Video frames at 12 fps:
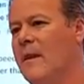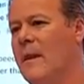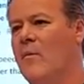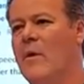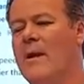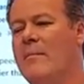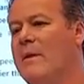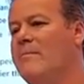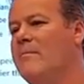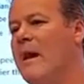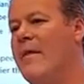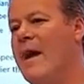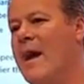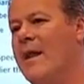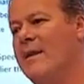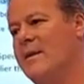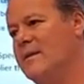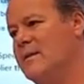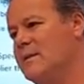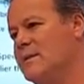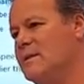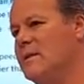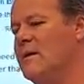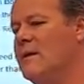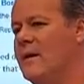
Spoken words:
And what I mean by that is,